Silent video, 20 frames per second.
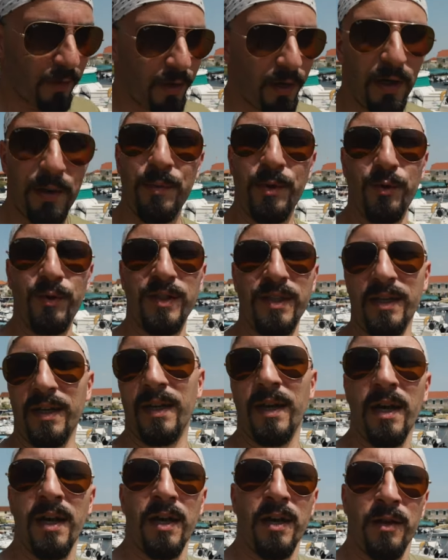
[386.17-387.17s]
very amusing.
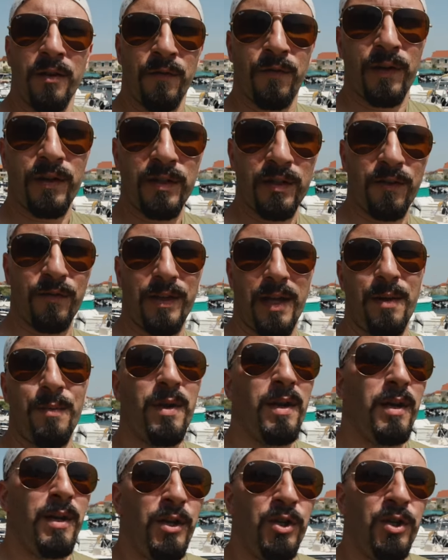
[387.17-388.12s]
First of them,